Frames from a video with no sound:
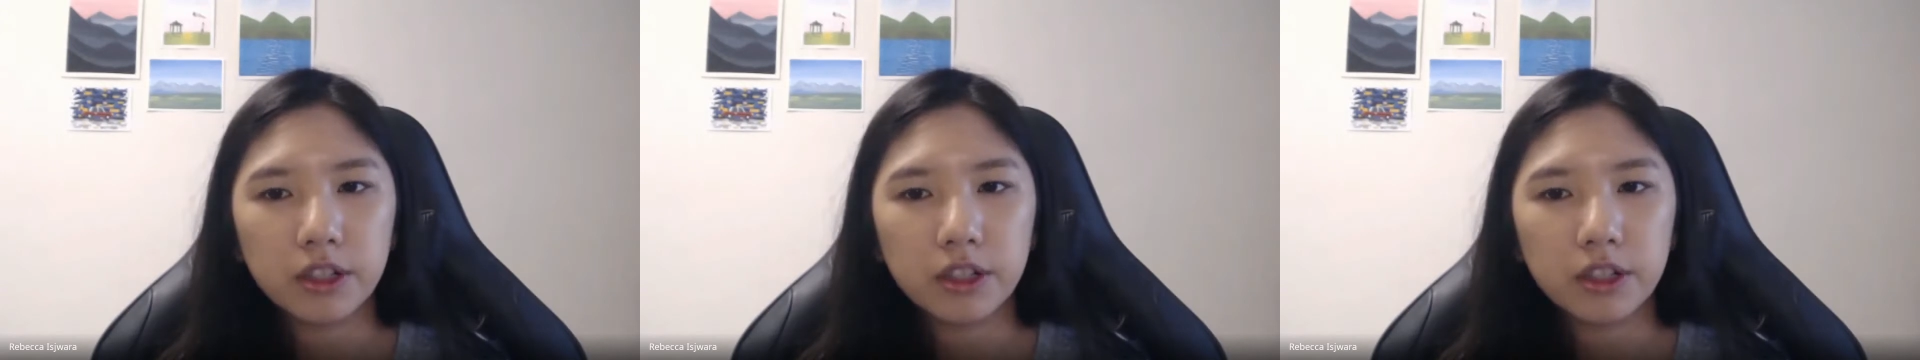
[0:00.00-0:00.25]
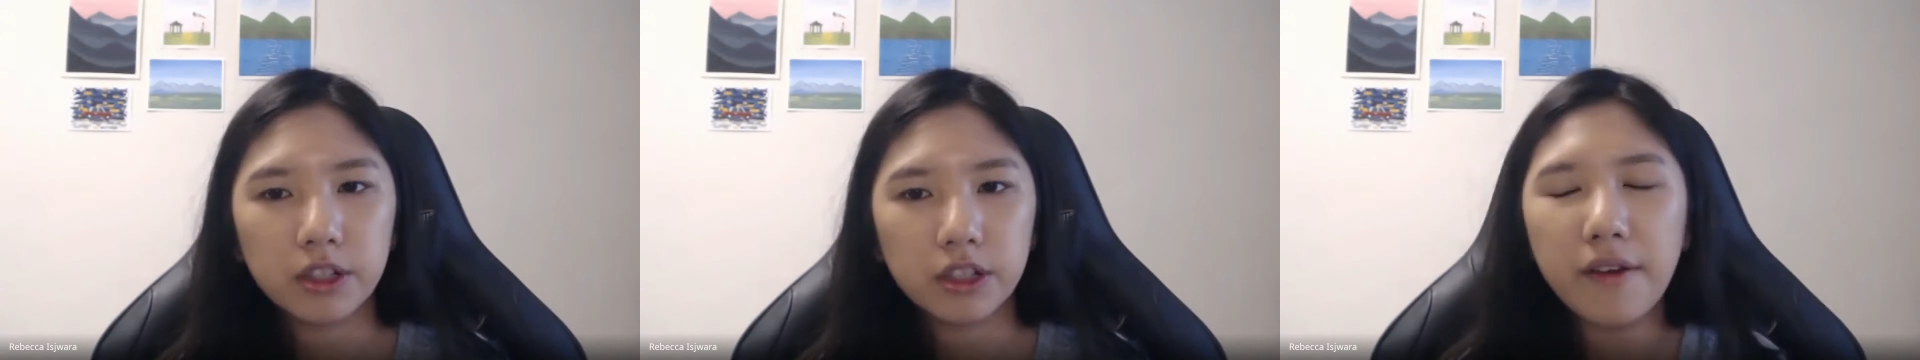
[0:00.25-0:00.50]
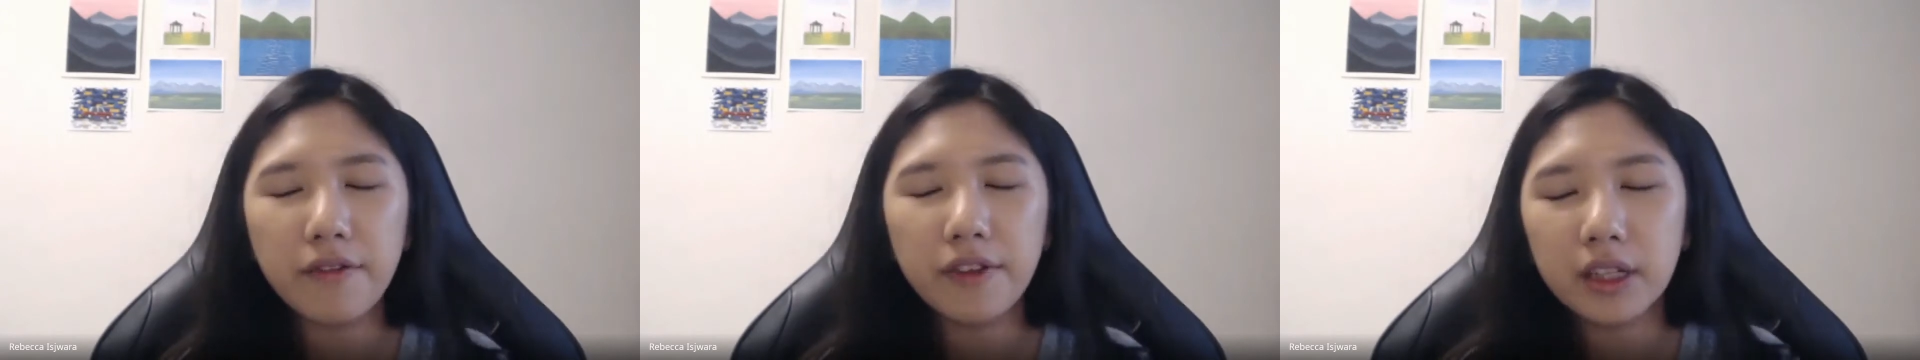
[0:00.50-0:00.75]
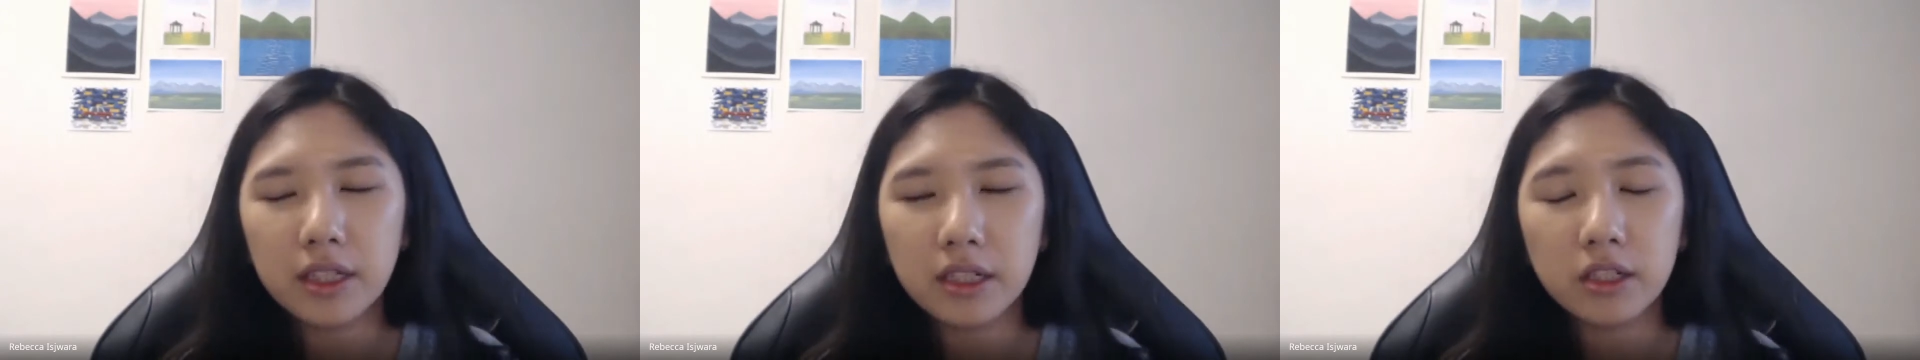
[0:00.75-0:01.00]
Like I
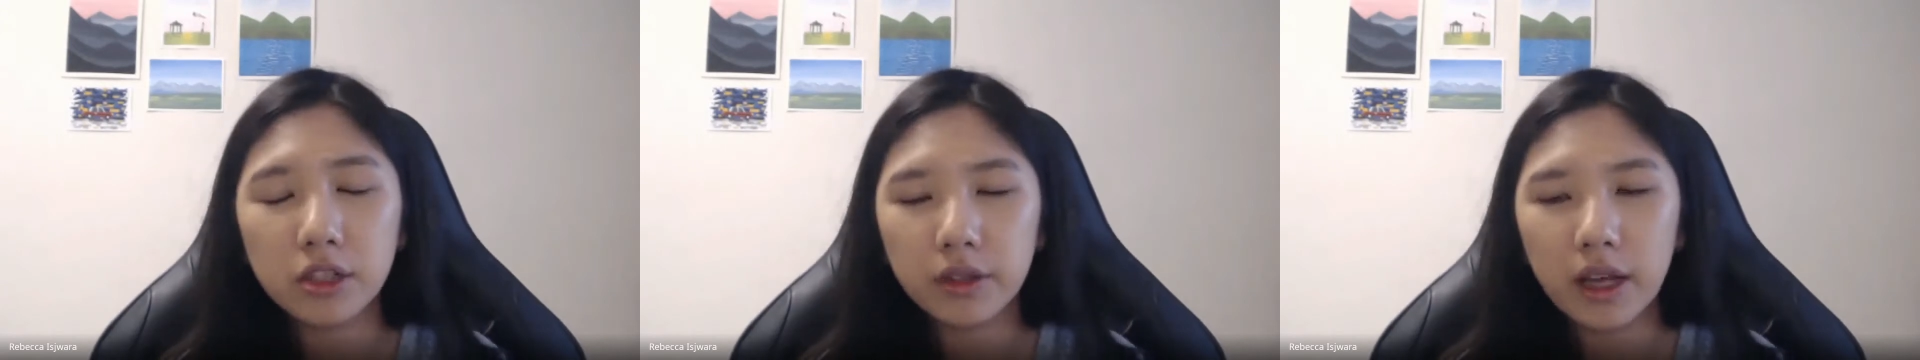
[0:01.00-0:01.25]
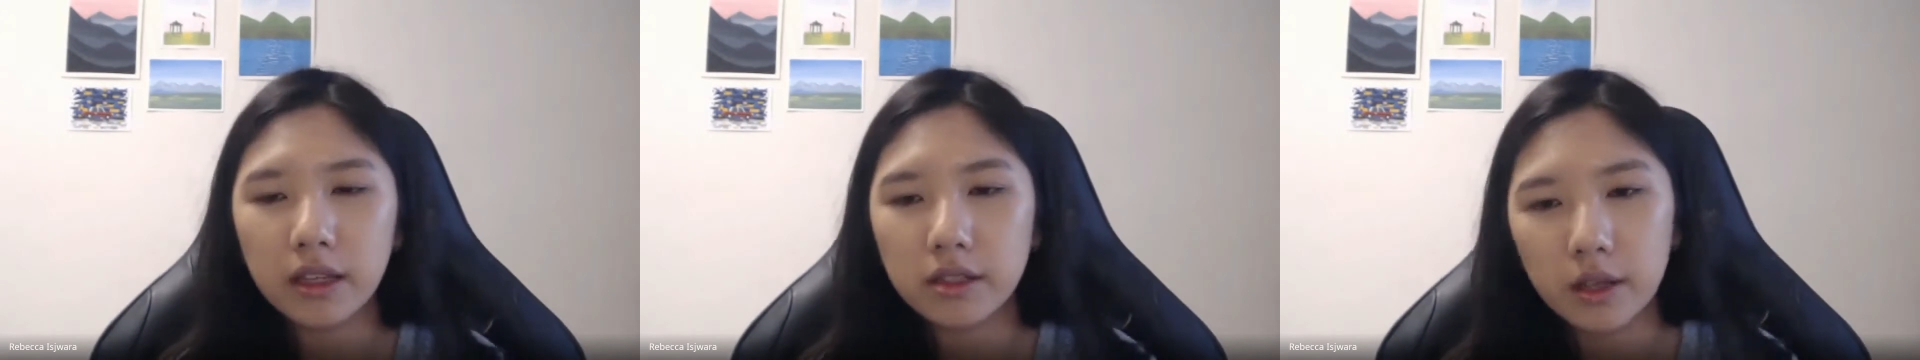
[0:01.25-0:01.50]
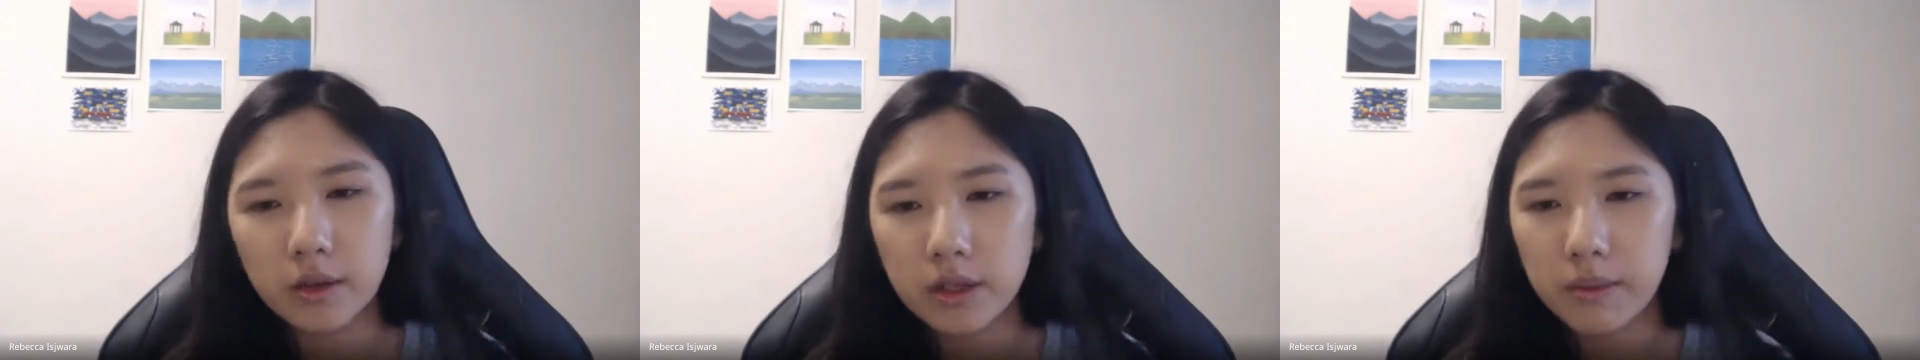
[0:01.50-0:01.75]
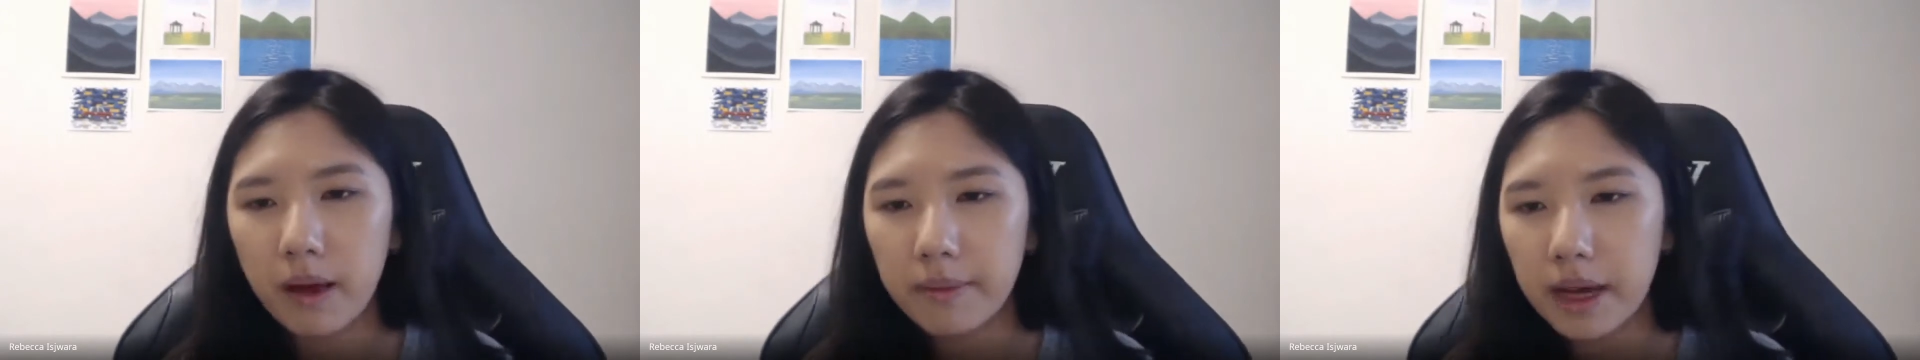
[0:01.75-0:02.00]
definitely didn't do that. So that was
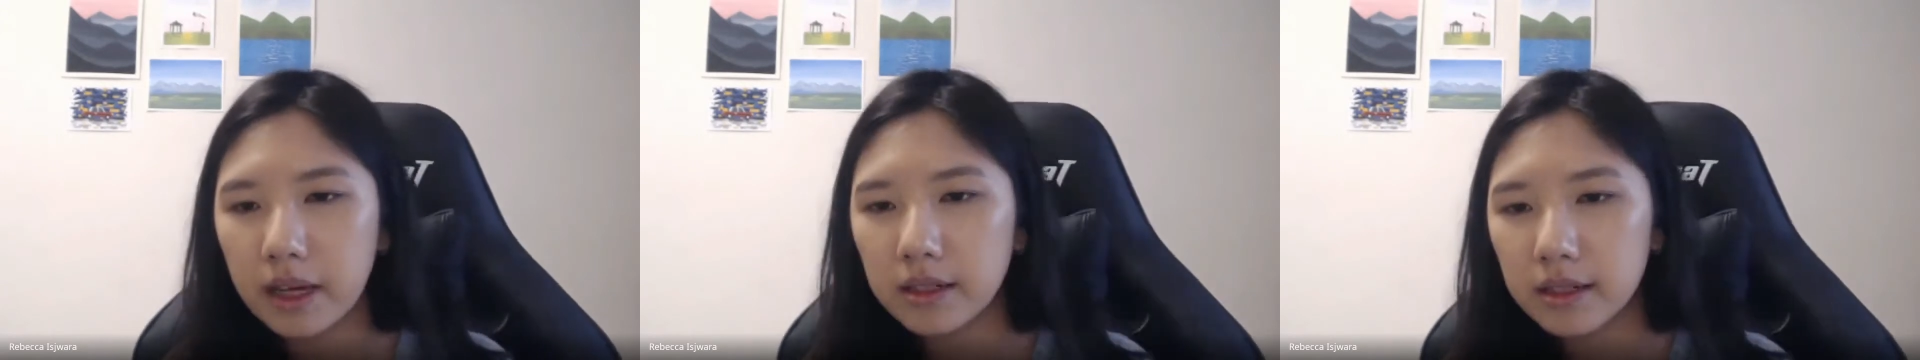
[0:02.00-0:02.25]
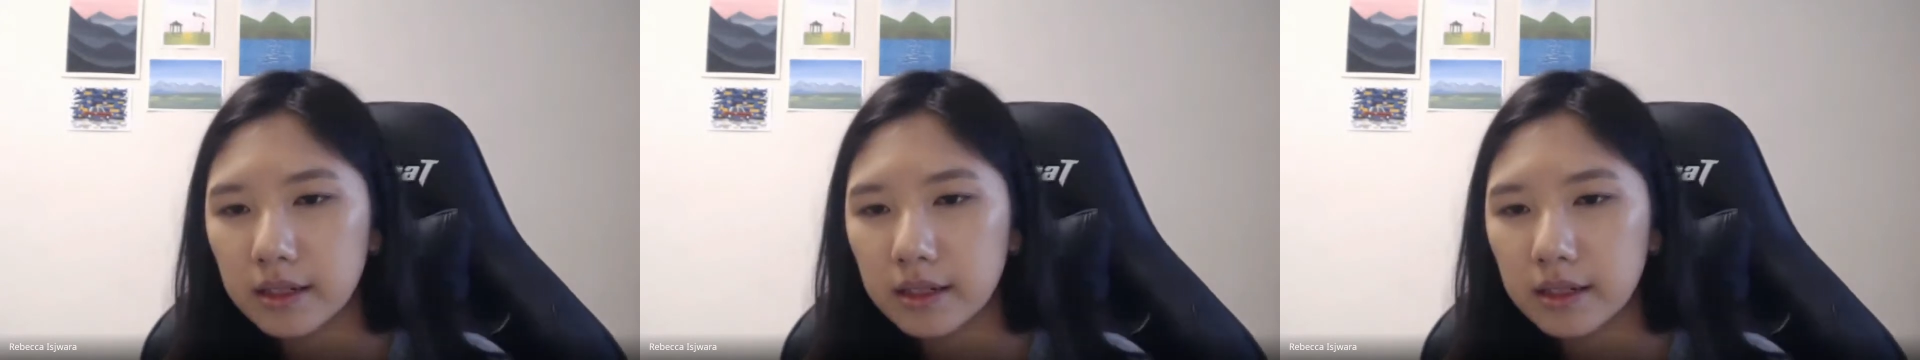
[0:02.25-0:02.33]
my bad.